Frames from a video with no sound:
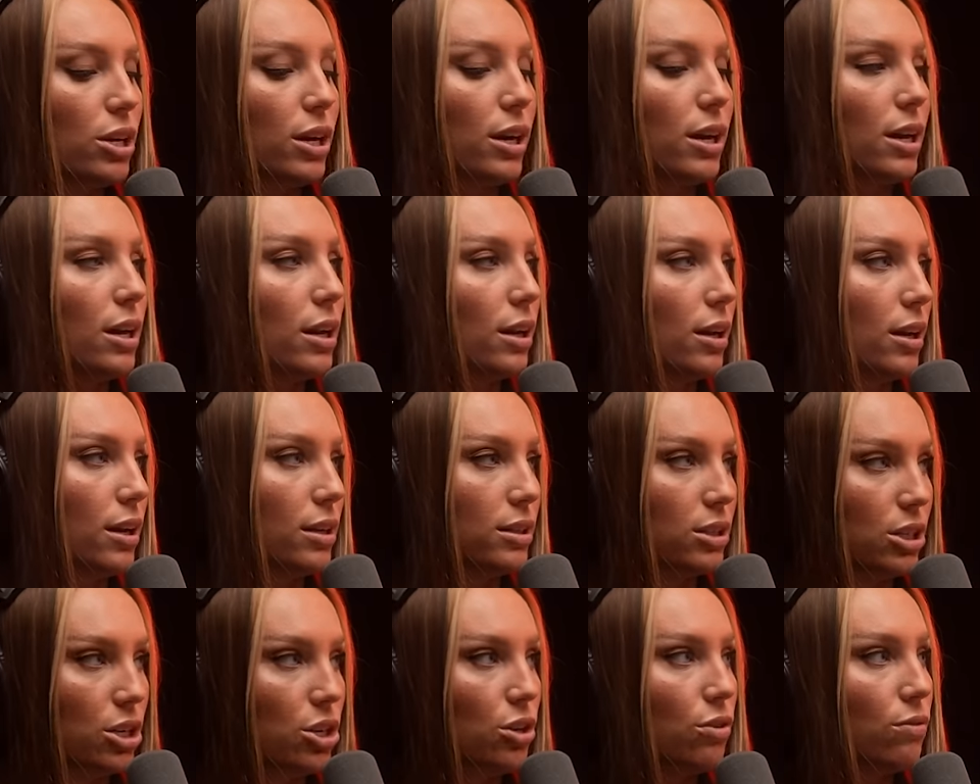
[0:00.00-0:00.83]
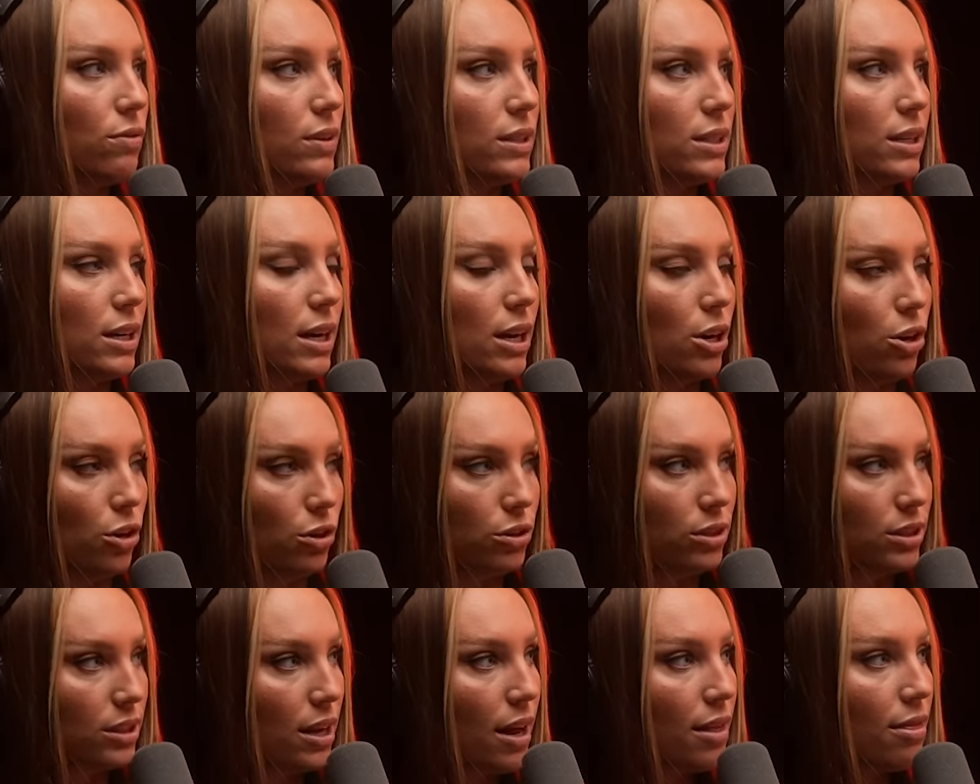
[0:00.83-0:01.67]
could continue visiting
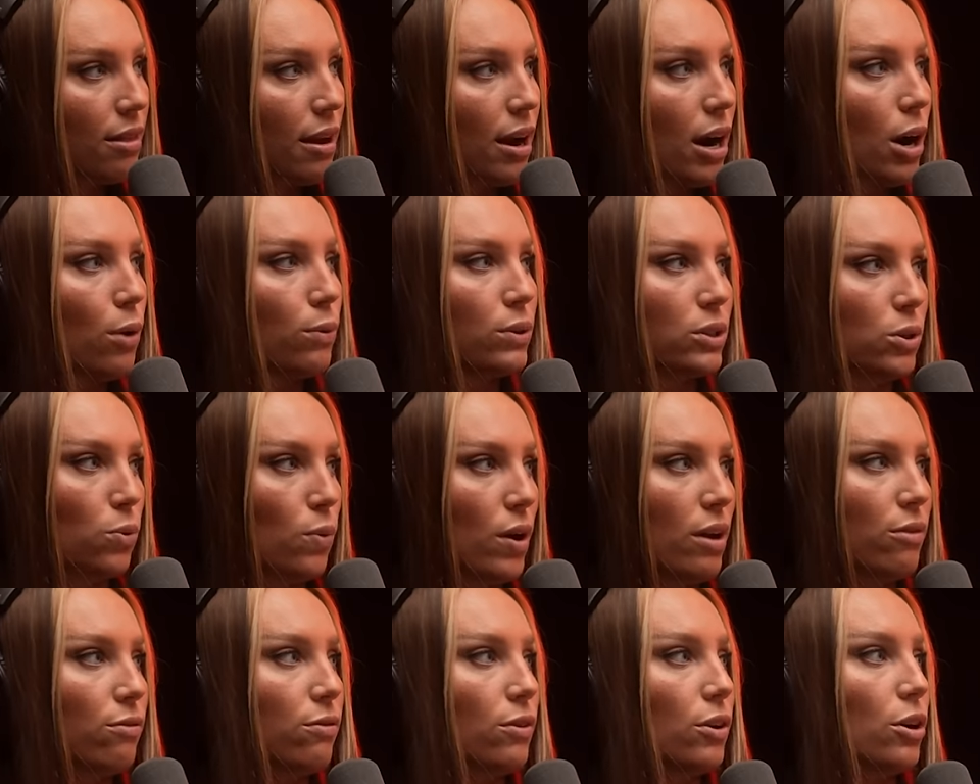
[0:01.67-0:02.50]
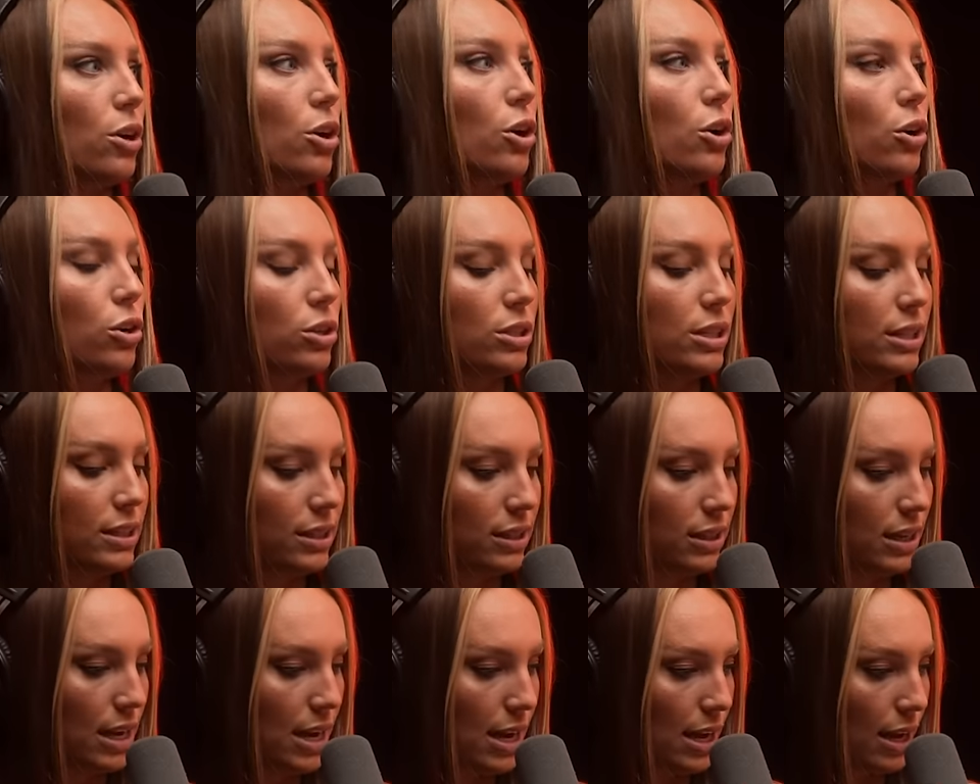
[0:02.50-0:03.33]
her son there. It was a way for her to
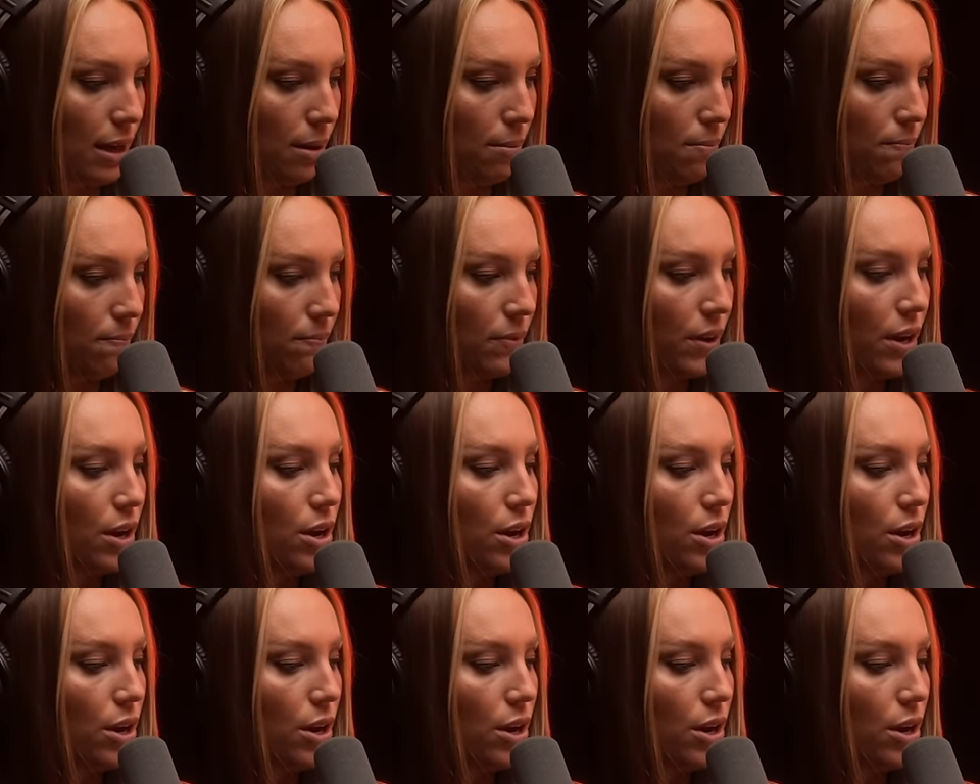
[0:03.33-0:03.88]
see him.